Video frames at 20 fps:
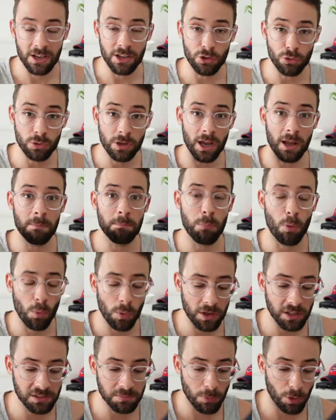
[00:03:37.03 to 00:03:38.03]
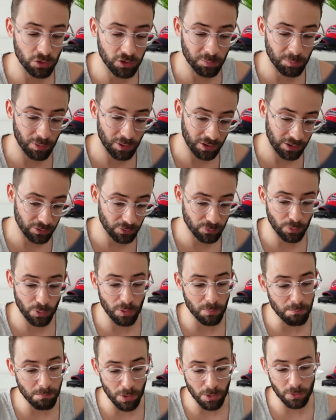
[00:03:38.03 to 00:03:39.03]
you get points multipliers for
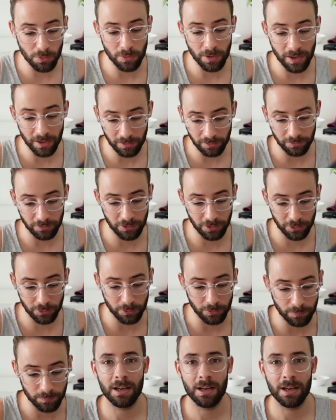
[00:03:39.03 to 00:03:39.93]
the Mode L two.